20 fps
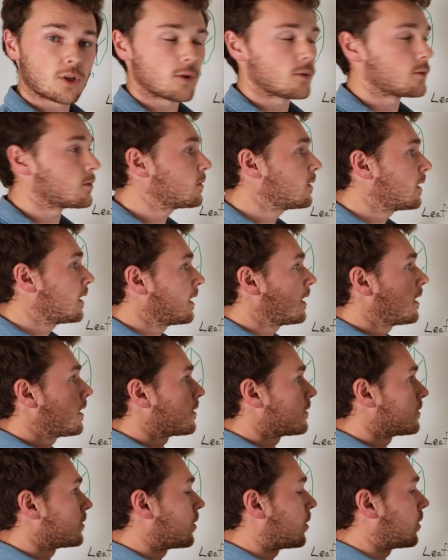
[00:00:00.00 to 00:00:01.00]
to
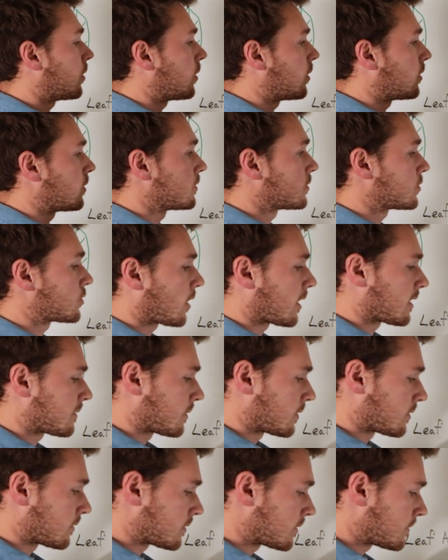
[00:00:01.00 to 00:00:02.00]
your trace
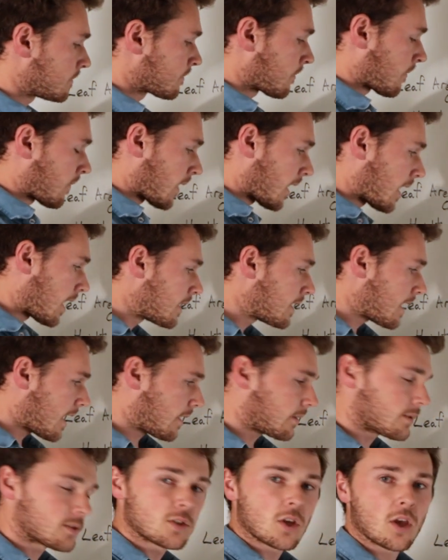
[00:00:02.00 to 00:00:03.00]
minerals. And
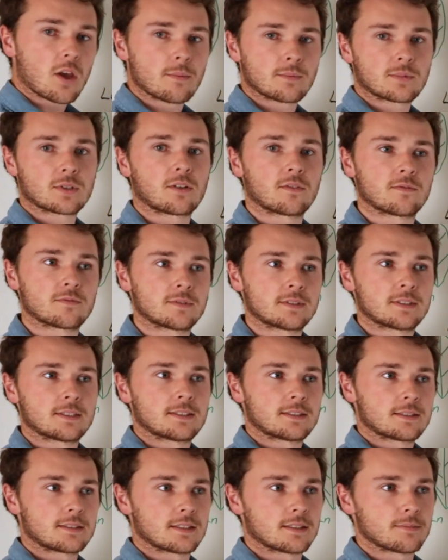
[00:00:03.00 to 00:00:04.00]
now in terms of
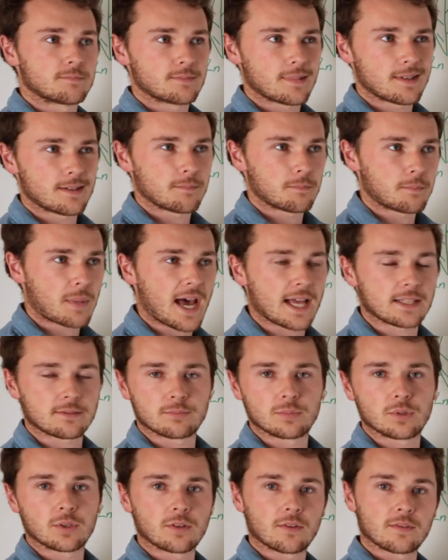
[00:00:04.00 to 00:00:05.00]
the parts
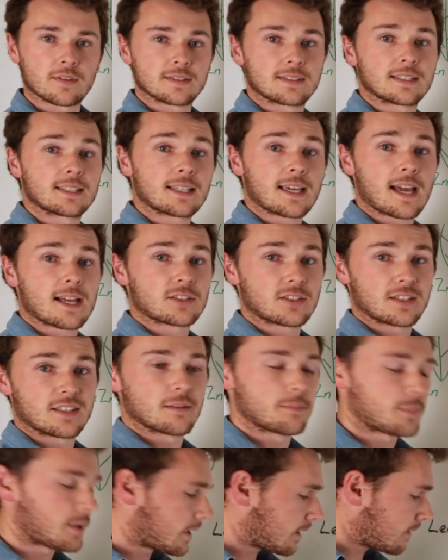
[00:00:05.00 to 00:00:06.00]
per million of the zinc actually in
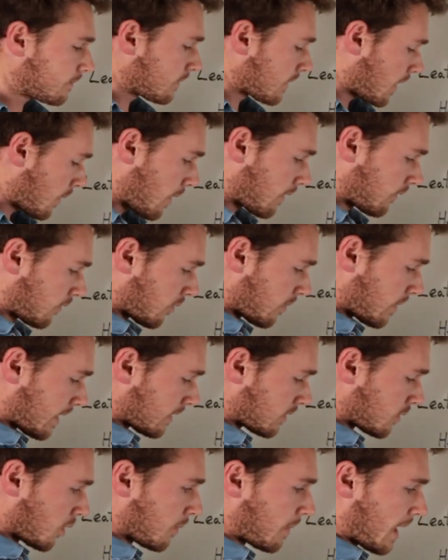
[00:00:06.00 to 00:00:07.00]
the plant, they went from
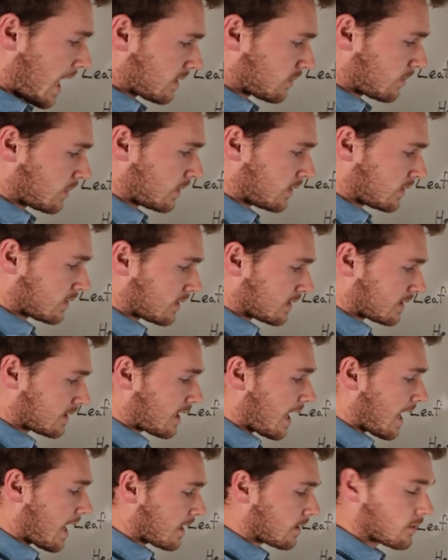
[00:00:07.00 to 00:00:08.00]
about 2 parts per million to
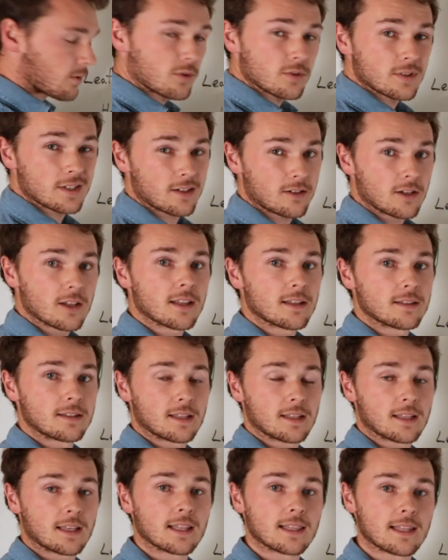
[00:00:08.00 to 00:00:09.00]
10 or
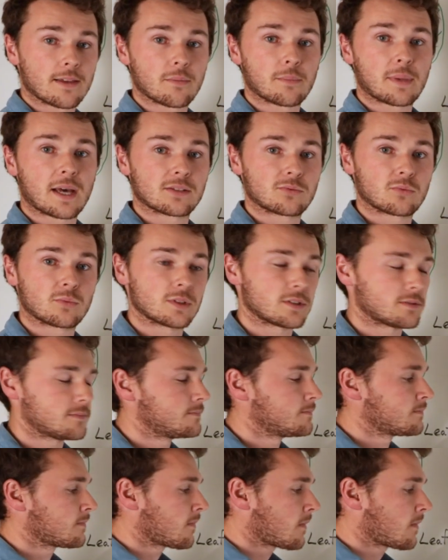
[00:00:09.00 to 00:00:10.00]
nearly 11 parts per million.